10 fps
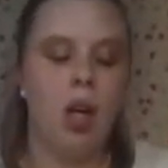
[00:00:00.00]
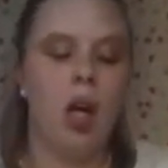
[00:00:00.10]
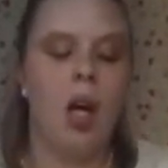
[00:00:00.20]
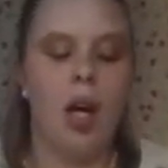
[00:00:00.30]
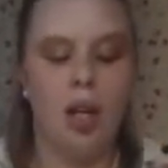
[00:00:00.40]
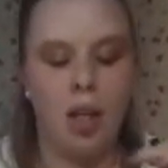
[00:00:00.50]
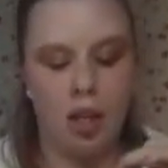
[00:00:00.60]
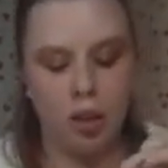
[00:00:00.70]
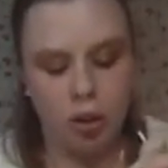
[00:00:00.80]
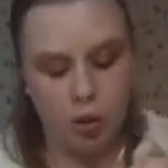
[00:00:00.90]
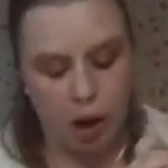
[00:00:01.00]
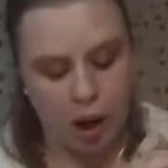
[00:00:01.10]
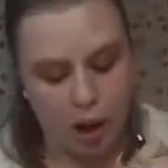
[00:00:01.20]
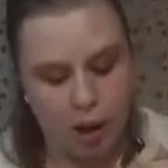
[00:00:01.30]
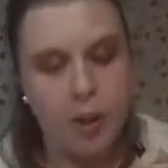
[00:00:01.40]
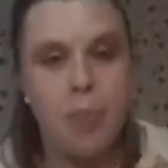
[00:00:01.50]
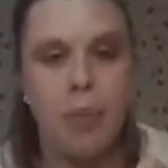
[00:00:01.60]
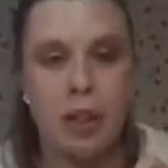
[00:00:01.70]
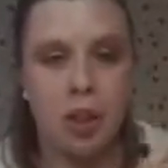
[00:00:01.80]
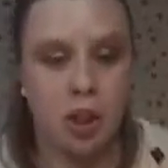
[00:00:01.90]
And then you'll draw the
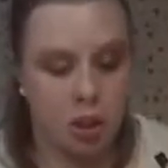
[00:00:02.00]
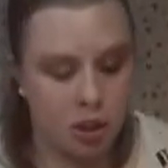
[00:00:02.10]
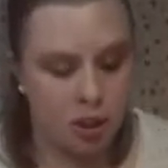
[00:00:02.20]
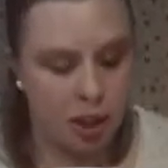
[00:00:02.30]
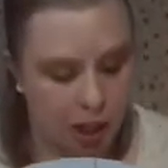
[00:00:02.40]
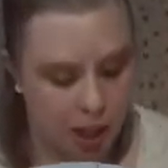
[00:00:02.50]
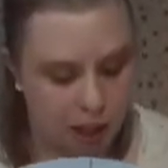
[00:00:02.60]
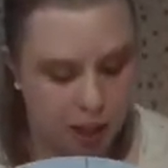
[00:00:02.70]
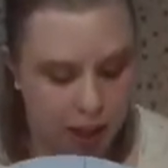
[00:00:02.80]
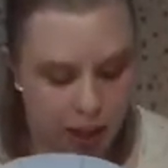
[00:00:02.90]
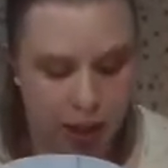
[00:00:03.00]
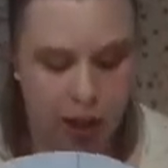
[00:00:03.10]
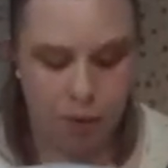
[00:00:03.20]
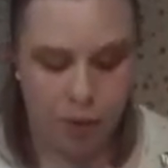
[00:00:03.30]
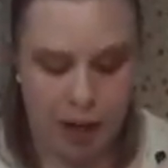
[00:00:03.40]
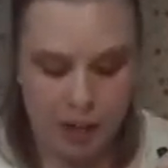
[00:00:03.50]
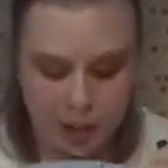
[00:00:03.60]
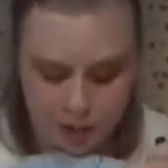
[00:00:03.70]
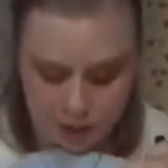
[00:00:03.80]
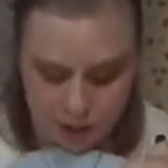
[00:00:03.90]
pictures in there and
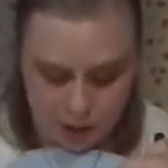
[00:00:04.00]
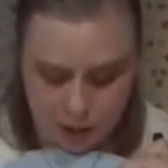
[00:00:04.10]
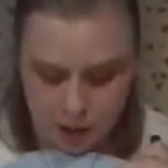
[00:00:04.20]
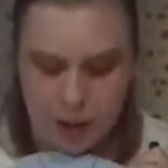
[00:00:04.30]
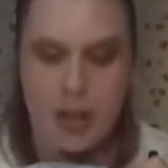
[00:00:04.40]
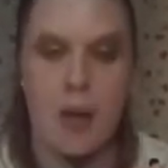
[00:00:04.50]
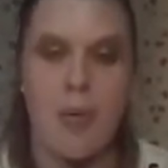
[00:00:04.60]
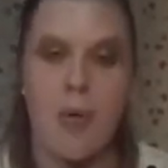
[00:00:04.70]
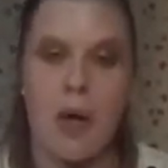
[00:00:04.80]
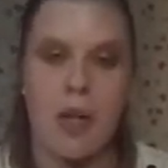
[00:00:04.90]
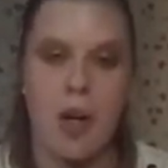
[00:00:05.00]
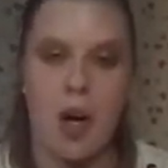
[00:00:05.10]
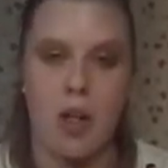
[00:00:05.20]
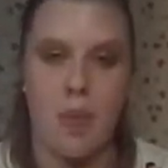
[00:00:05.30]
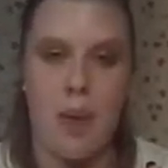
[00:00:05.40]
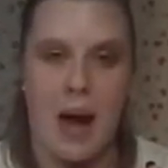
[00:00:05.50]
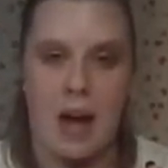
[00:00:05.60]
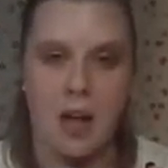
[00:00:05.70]
write the type of weather on the back.